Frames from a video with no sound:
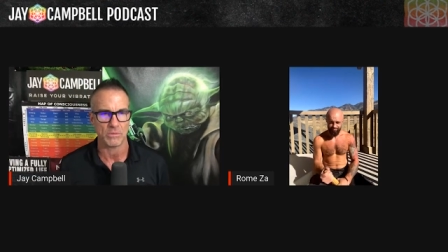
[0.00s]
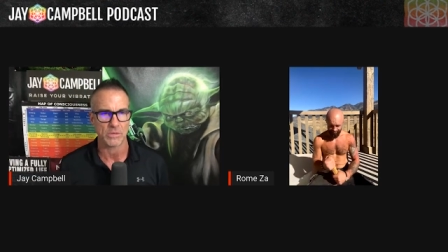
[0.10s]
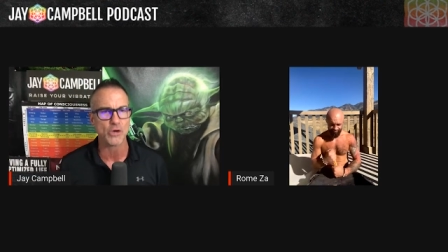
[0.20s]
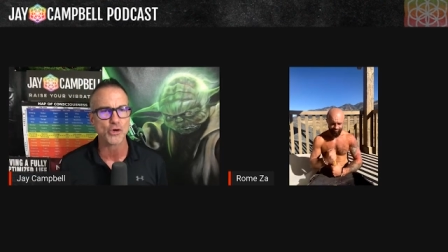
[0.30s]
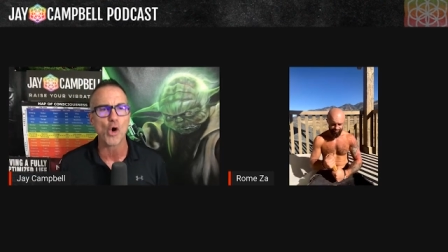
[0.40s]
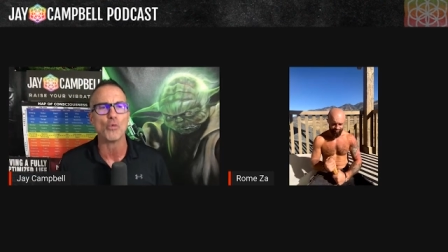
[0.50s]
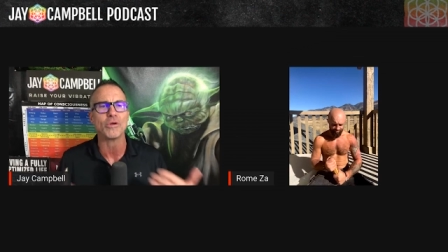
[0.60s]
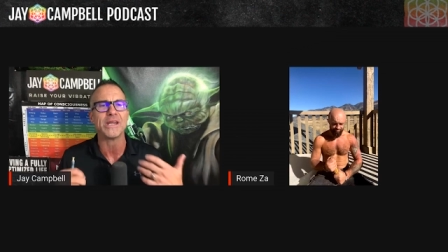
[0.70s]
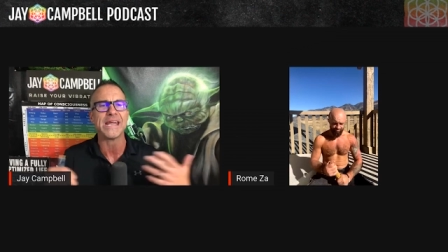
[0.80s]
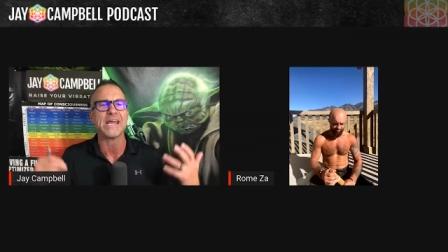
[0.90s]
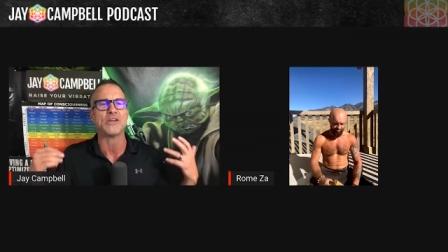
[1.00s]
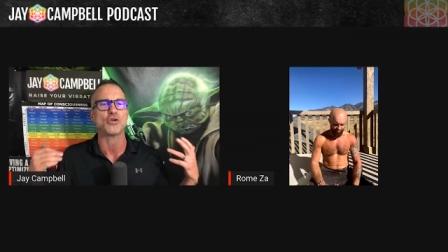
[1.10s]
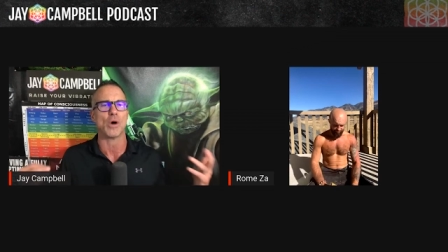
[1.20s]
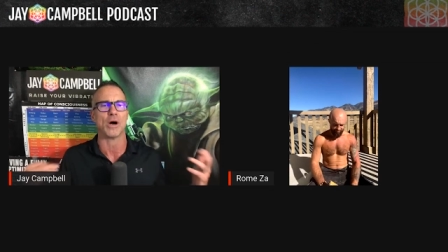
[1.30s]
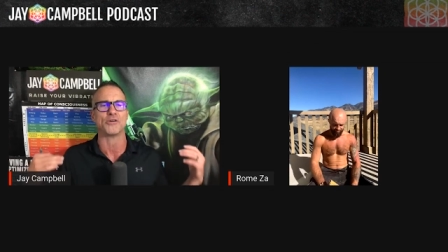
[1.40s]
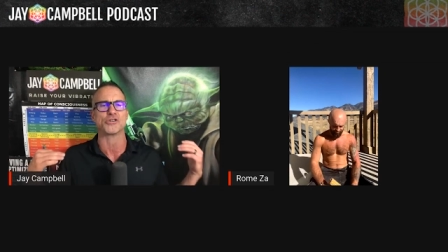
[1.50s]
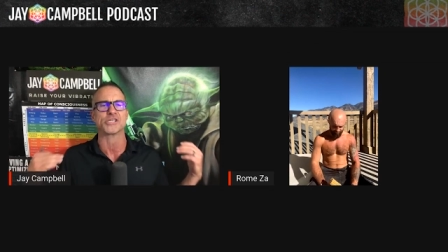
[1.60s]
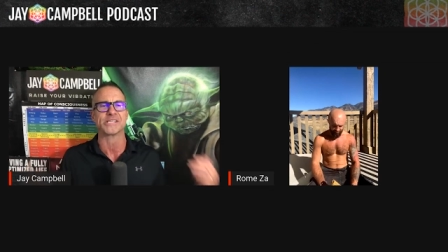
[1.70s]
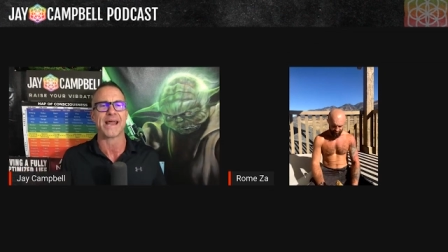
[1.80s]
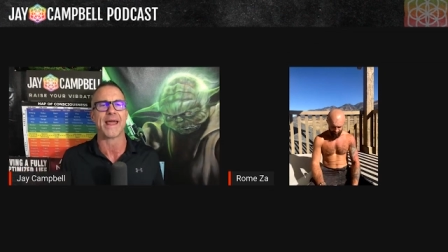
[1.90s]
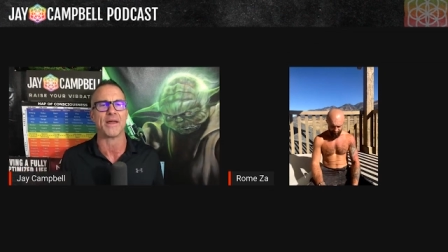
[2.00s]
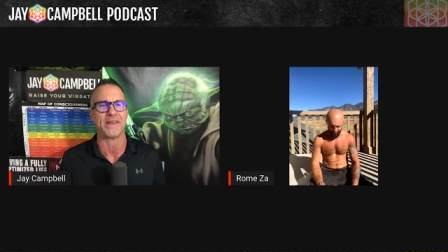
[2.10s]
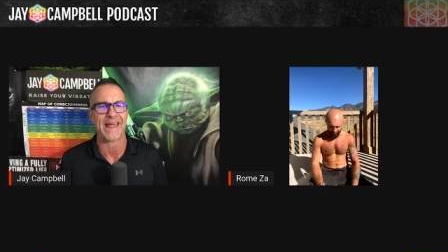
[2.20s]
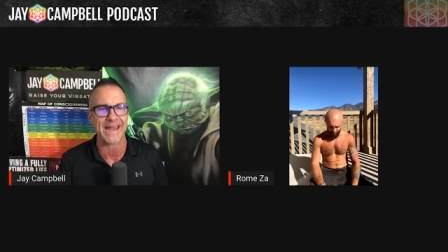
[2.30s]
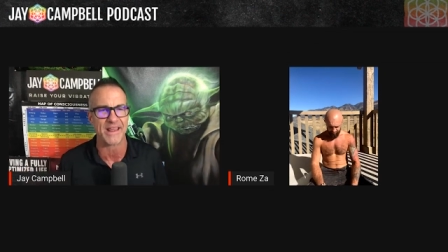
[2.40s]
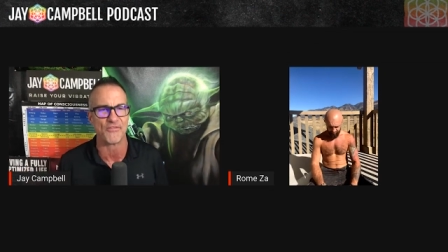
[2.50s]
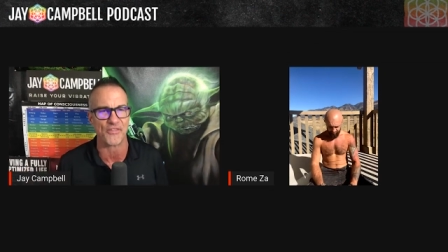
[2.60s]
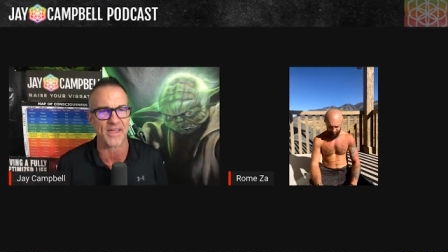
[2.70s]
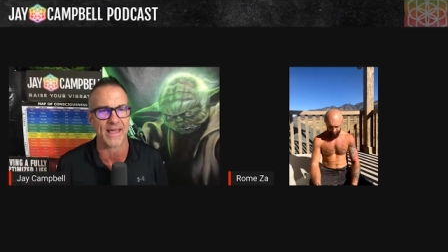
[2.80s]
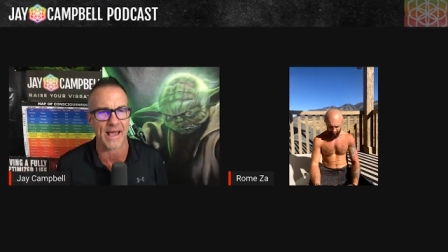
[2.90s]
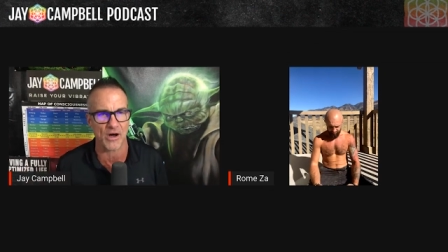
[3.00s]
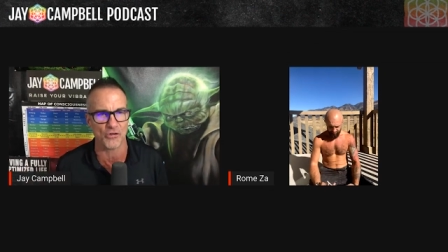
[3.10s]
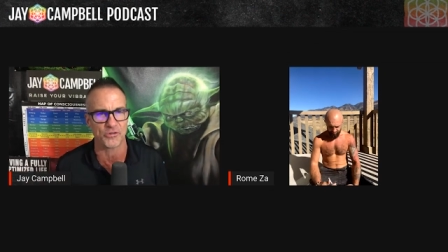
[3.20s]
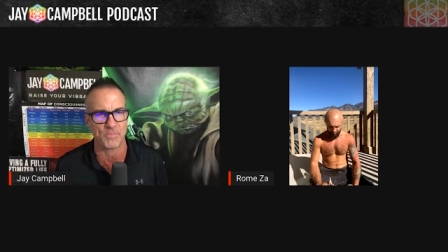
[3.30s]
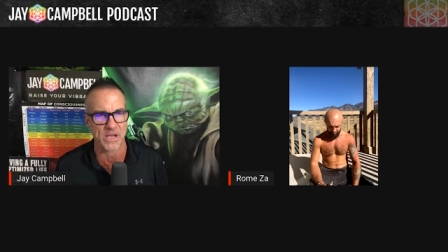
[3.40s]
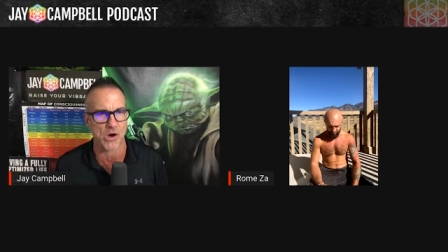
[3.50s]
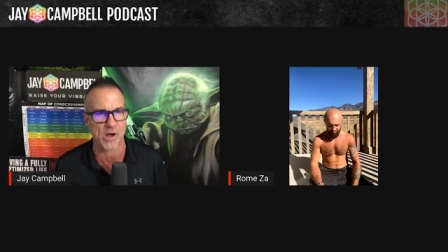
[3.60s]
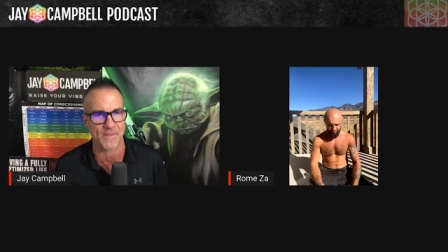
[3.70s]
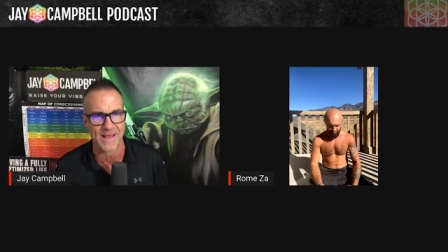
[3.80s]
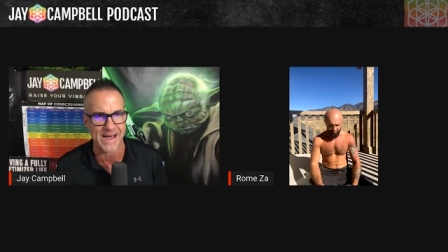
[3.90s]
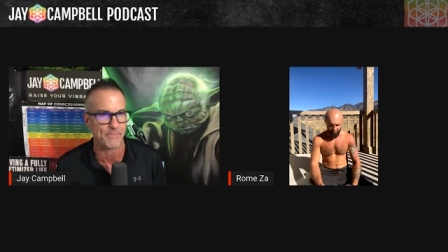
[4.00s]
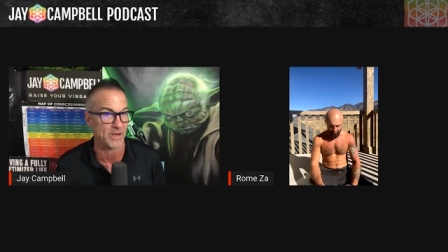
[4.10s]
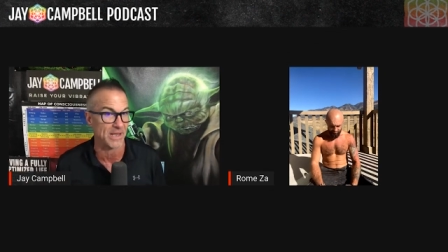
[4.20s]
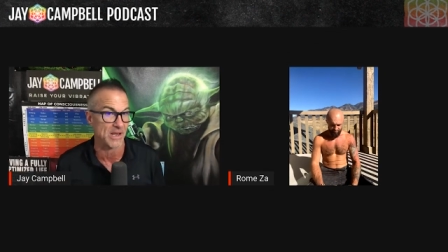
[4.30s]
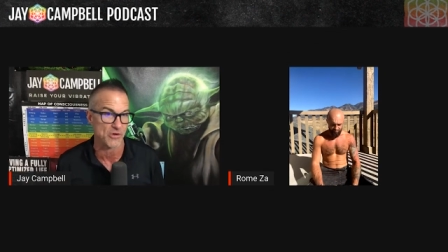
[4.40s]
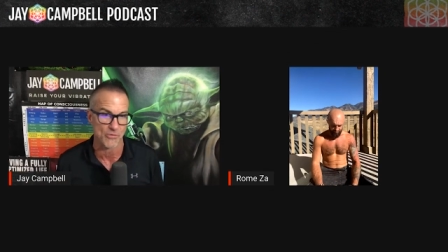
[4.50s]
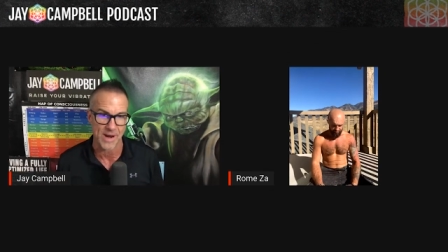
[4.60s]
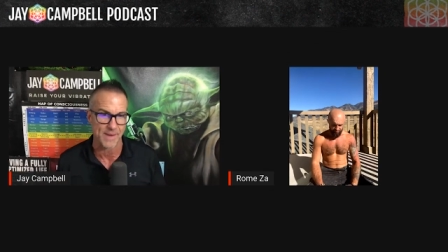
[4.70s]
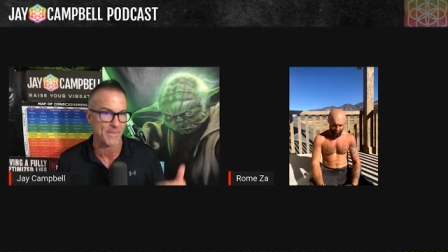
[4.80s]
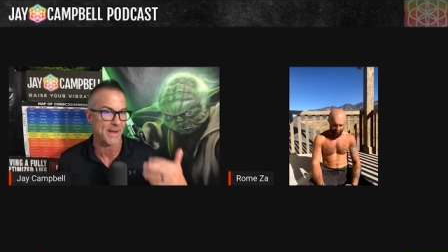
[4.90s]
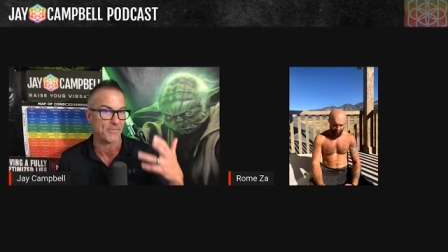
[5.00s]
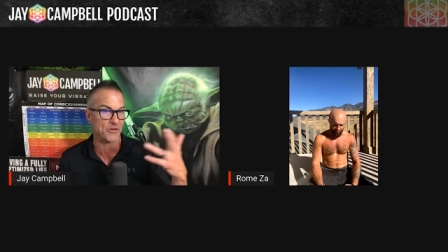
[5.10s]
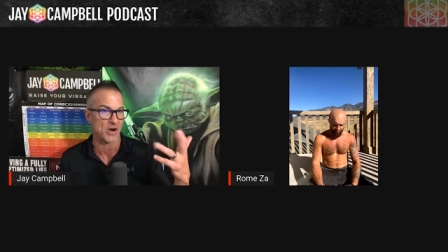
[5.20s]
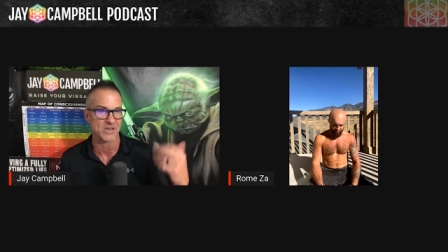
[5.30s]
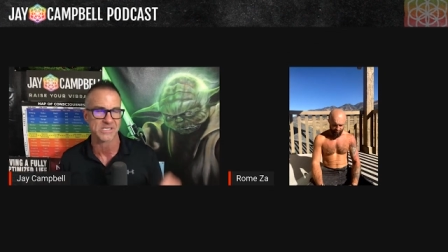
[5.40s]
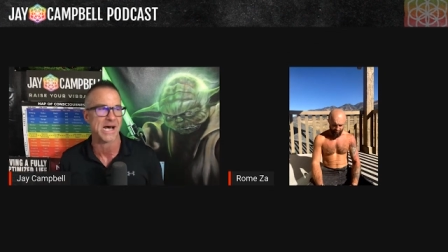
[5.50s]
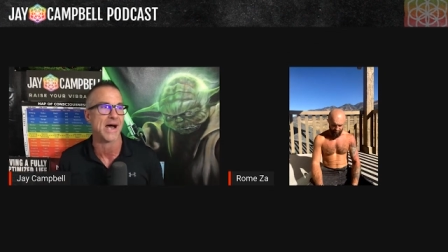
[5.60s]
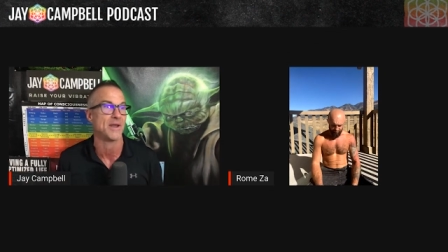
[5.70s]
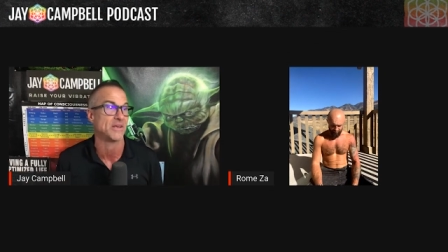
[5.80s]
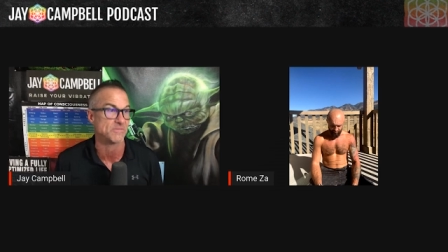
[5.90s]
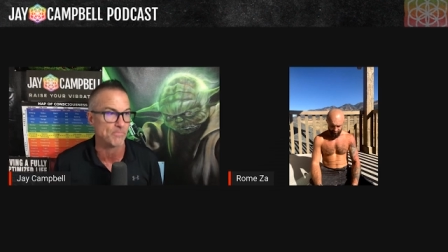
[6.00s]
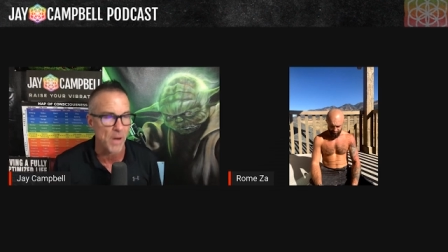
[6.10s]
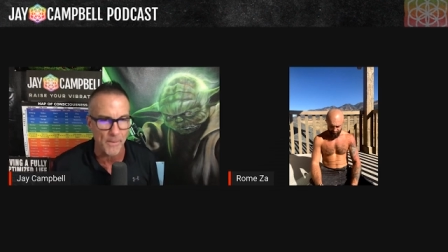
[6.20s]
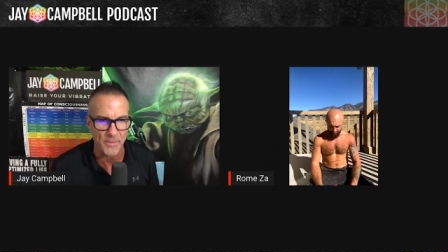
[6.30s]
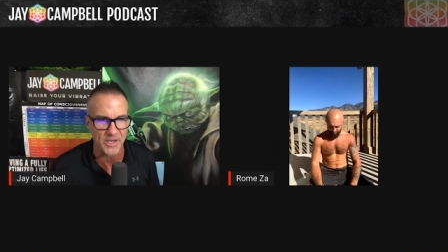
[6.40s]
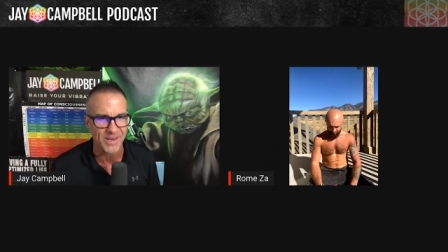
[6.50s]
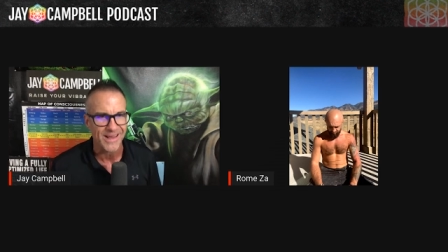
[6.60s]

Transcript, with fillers: You don't need to understand anything else beyond that. But again, you're right, man. The dark side has puppeted.